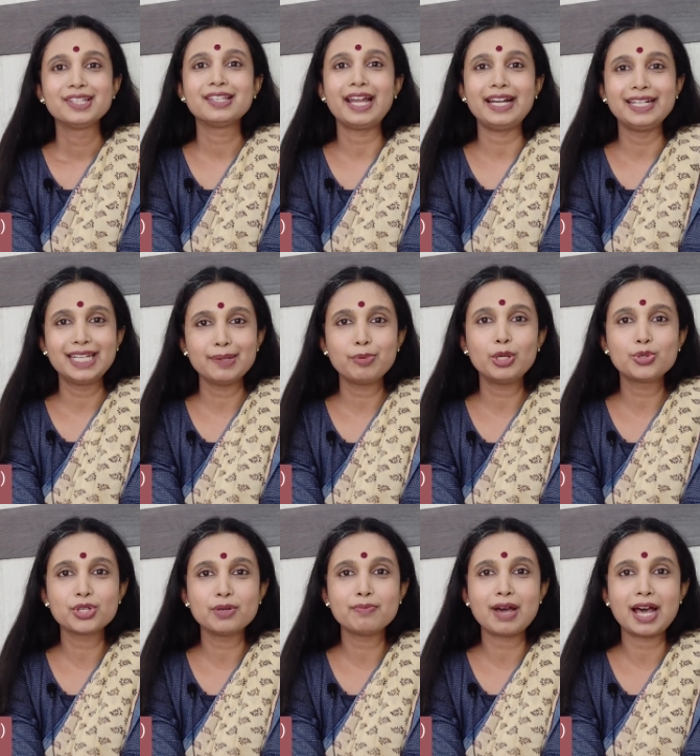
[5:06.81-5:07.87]
The
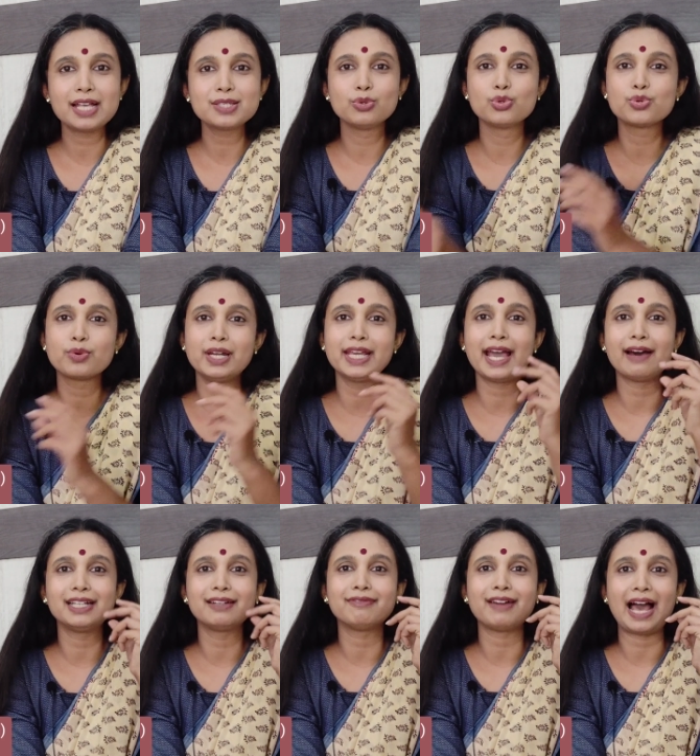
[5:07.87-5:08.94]
anti-pollution masks usually have
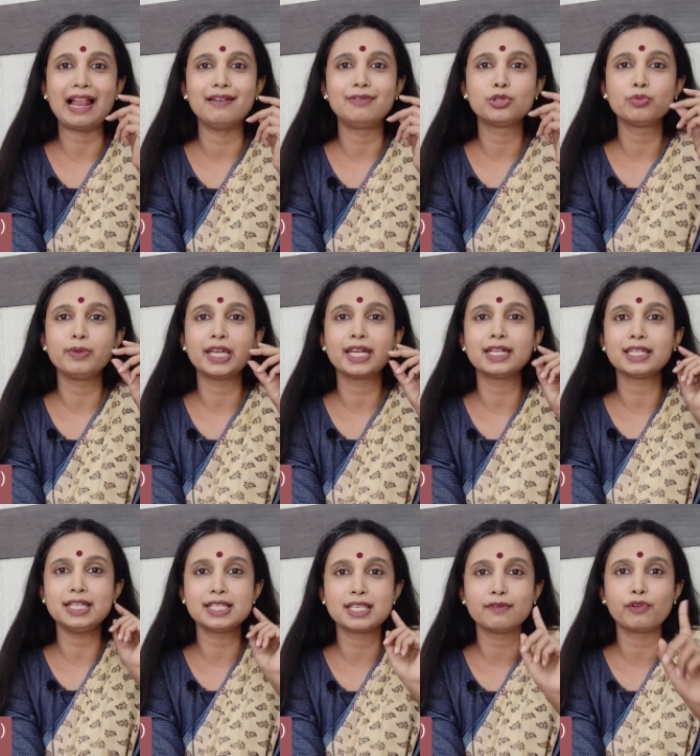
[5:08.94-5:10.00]
that valve to make it
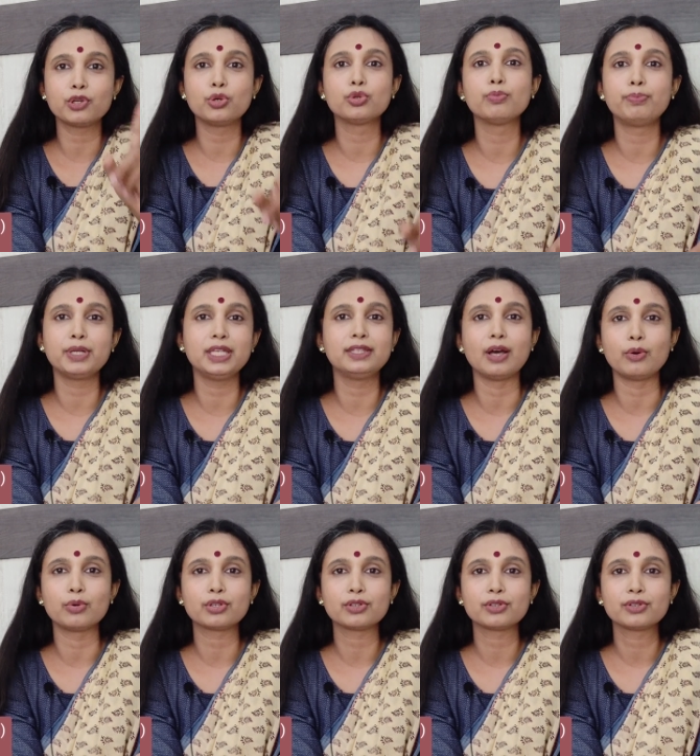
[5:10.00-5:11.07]
easy for you to breathe
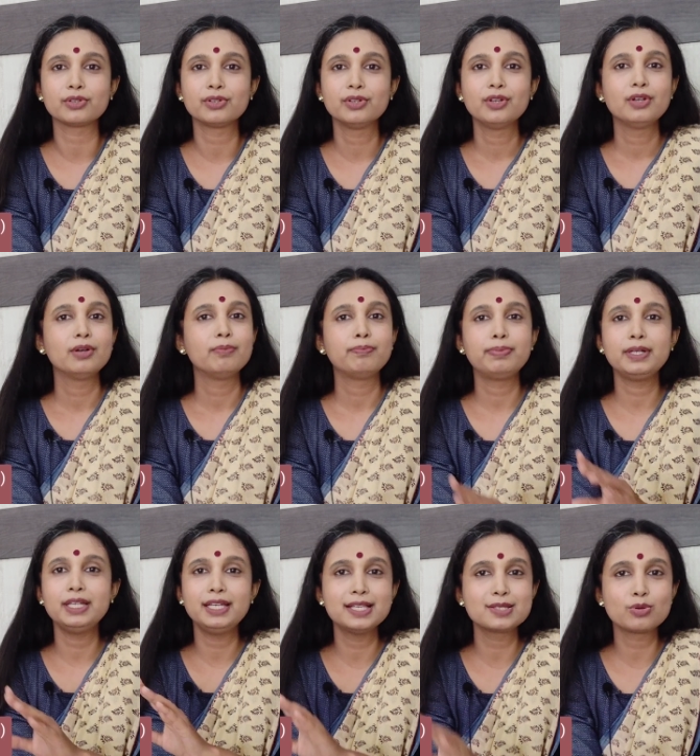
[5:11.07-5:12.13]
out.
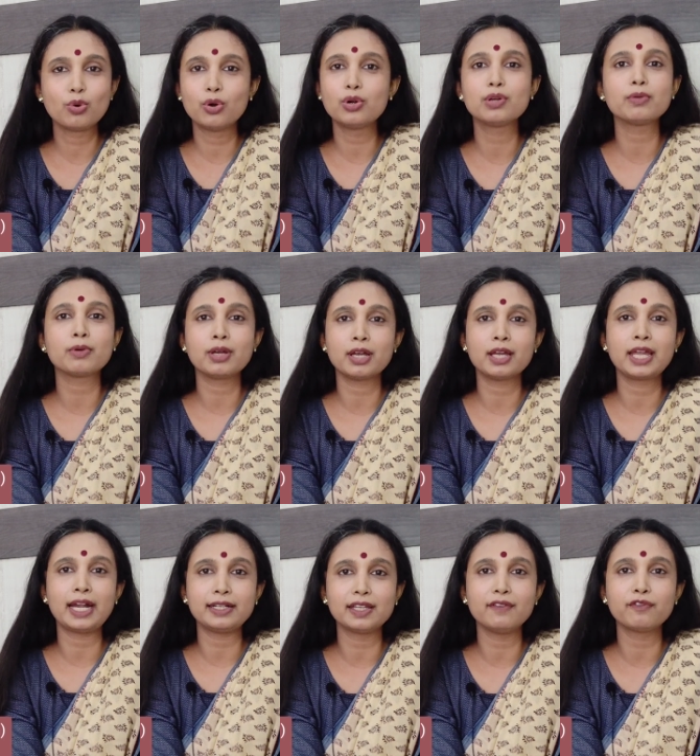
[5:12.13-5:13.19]
Please don't
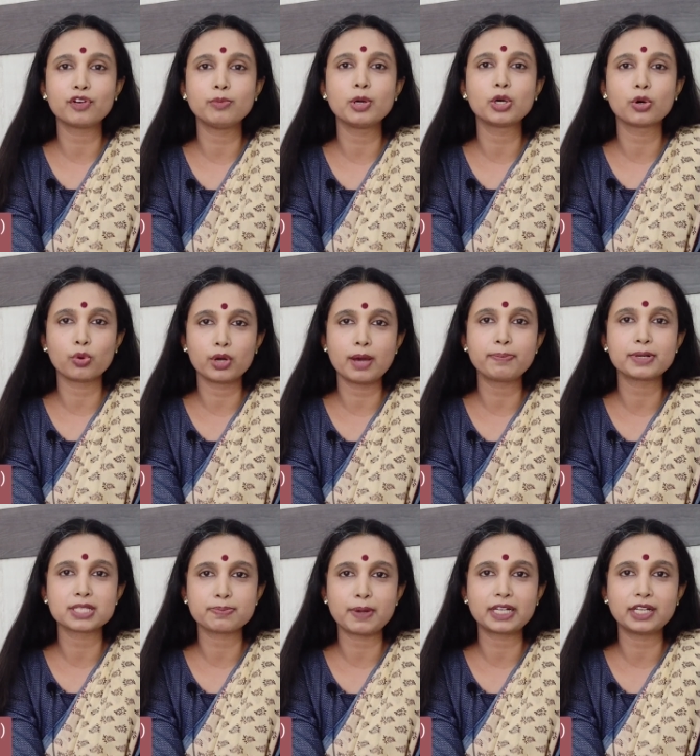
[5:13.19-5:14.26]
get them from a corona
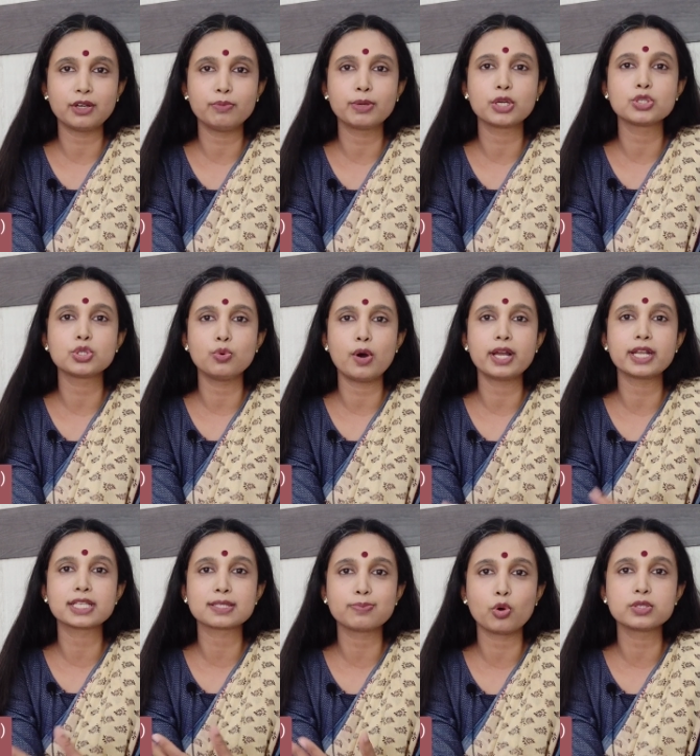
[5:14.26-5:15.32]
perspective, because you are
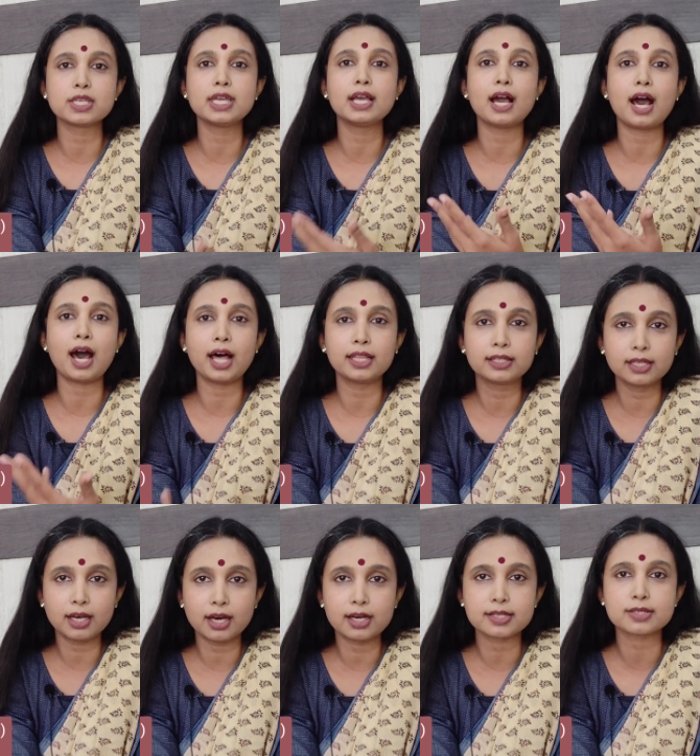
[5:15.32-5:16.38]
exposing
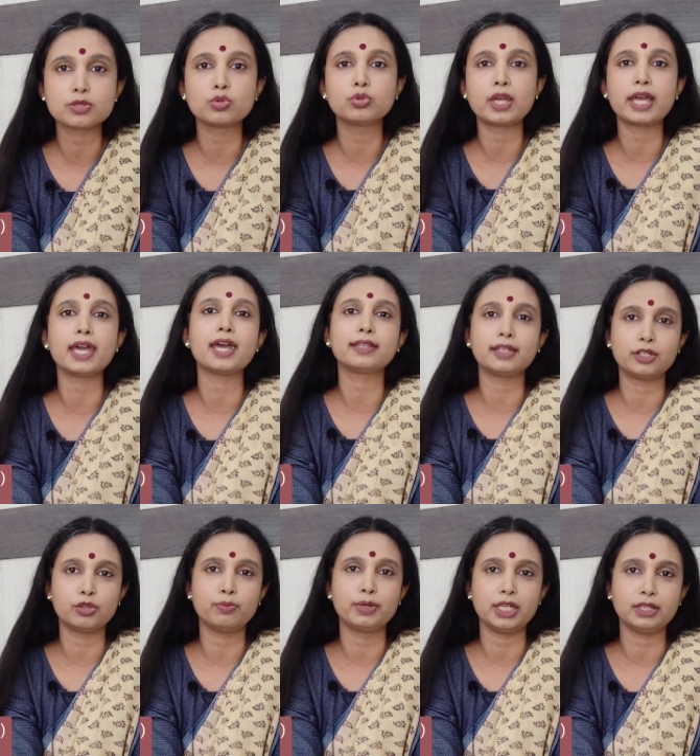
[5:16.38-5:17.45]
others to the air that
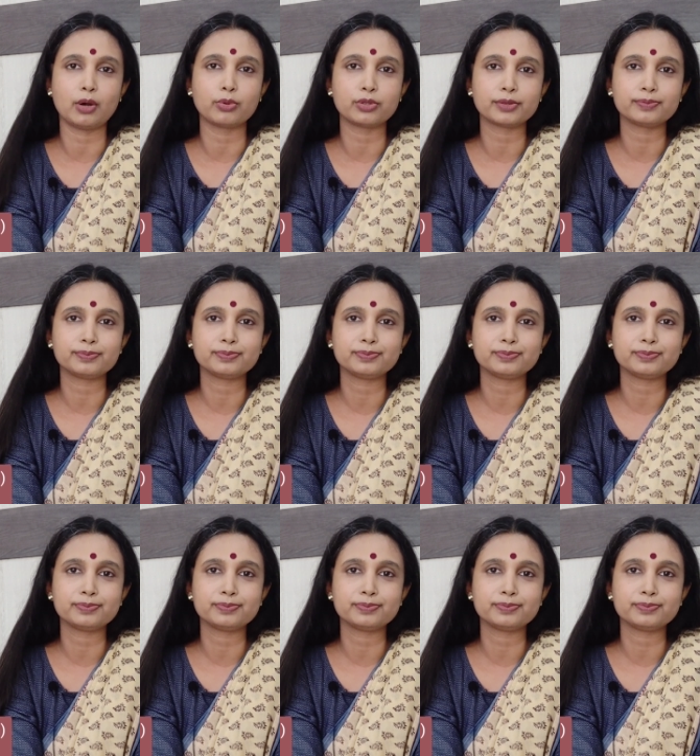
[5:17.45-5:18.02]
you breathe out.